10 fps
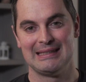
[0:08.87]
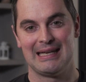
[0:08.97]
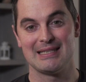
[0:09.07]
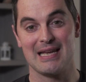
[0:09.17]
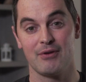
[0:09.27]

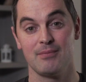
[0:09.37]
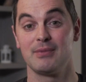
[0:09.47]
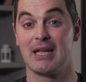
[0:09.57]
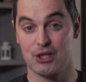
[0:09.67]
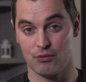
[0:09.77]
As ever,
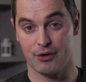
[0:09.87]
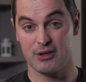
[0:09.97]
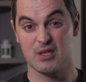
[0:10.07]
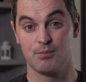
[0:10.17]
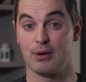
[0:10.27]
get your
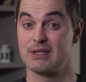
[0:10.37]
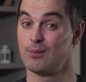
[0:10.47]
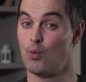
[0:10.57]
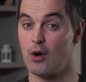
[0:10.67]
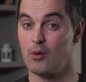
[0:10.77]
runners, bring some
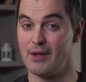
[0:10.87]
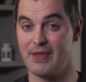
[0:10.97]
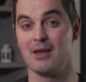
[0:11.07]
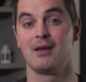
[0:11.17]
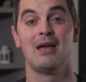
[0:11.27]
water with you,